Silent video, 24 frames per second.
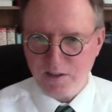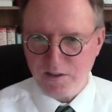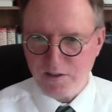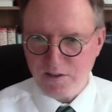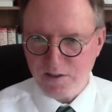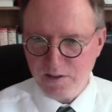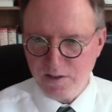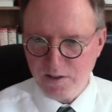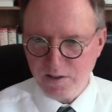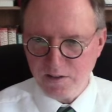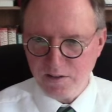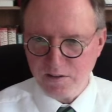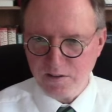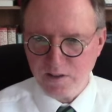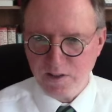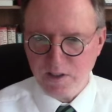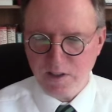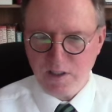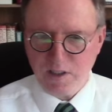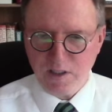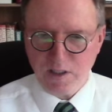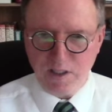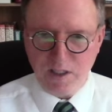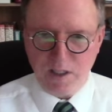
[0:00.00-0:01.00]
true,
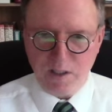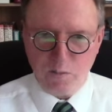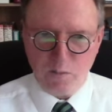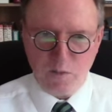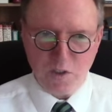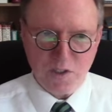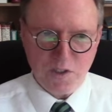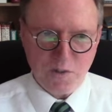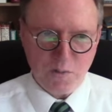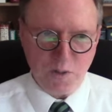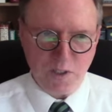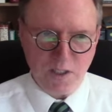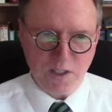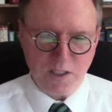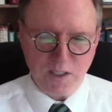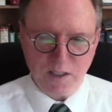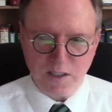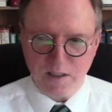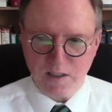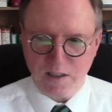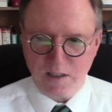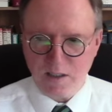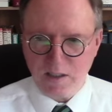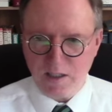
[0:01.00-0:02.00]
and which we
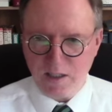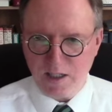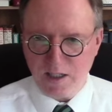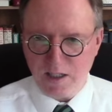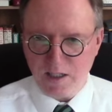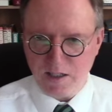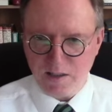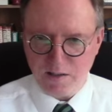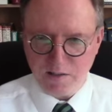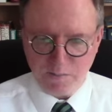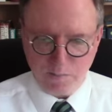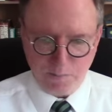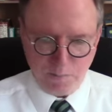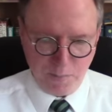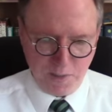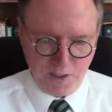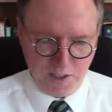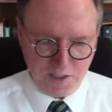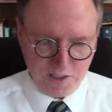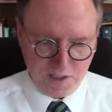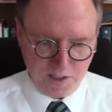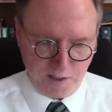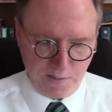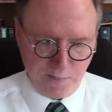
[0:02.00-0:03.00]
can uh,
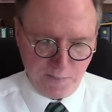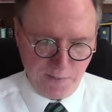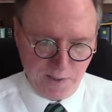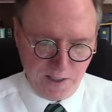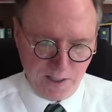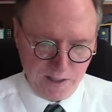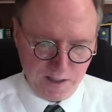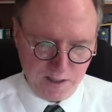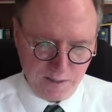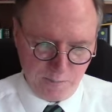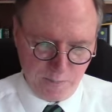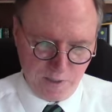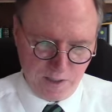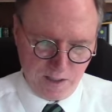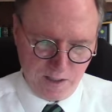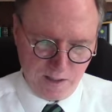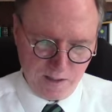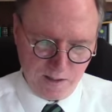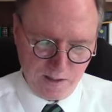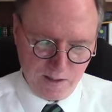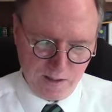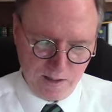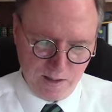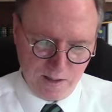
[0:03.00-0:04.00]
place our faith
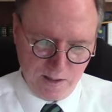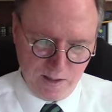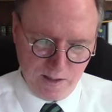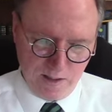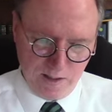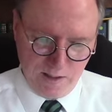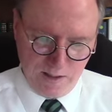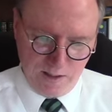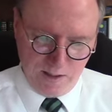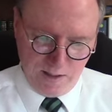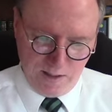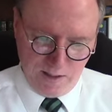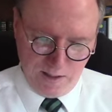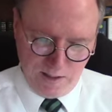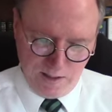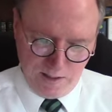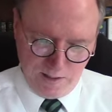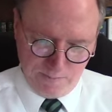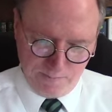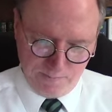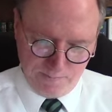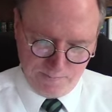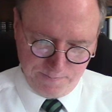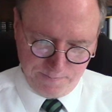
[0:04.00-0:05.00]
upon. Um,